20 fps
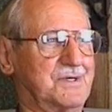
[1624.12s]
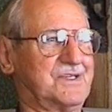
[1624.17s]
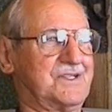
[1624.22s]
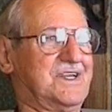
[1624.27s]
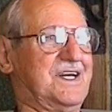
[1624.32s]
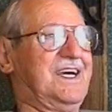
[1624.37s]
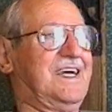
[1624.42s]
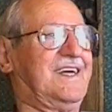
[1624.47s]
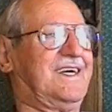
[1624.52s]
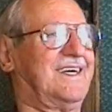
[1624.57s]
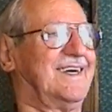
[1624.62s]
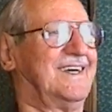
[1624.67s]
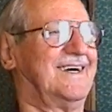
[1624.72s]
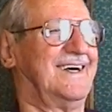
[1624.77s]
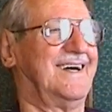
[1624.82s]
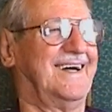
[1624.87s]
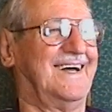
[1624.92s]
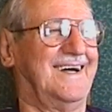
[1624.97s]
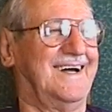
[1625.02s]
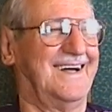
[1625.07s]
mistake,
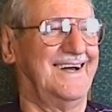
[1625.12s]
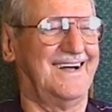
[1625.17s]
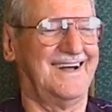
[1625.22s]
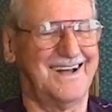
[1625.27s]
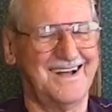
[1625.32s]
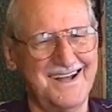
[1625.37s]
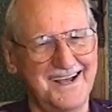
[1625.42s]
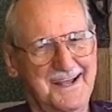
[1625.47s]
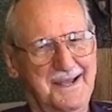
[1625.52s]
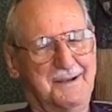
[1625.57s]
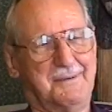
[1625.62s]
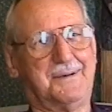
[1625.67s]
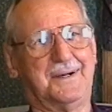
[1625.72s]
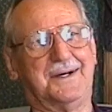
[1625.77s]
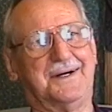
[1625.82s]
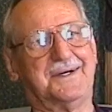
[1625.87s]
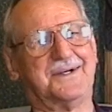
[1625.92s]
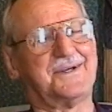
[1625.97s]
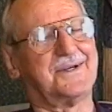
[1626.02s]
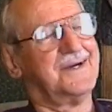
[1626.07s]

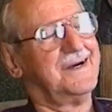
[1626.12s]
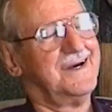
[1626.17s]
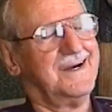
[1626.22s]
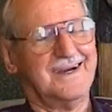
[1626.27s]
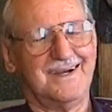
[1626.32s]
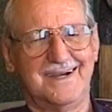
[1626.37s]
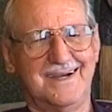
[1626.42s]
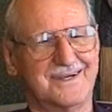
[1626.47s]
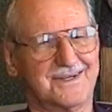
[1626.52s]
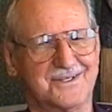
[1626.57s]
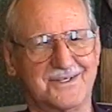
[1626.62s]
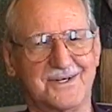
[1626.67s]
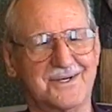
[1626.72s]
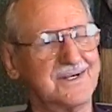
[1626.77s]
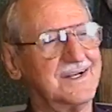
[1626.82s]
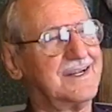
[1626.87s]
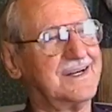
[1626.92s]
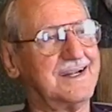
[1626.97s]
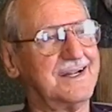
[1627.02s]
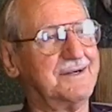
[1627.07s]
but it
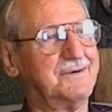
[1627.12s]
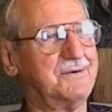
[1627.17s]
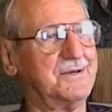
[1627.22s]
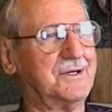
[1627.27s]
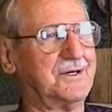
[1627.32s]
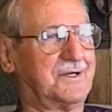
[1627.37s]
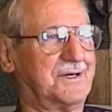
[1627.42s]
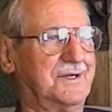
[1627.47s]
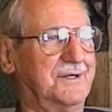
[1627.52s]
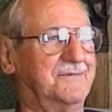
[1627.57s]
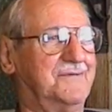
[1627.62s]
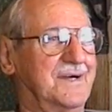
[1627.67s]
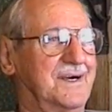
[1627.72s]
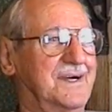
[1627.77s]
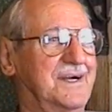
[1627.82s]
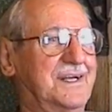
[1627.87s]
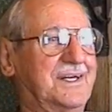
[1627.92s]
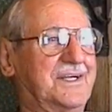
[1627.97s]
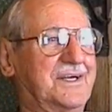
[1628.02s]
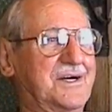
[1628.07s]
certainly didn't look
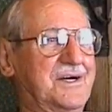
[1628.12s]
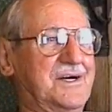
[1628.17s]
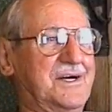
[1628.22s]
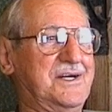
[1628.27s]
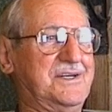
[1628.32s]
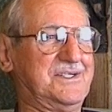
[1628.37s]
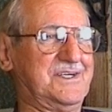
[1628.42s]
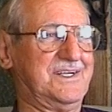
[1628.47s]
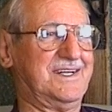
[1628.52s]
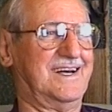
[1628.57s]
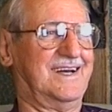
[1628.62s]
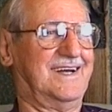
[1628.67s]
very encouraging.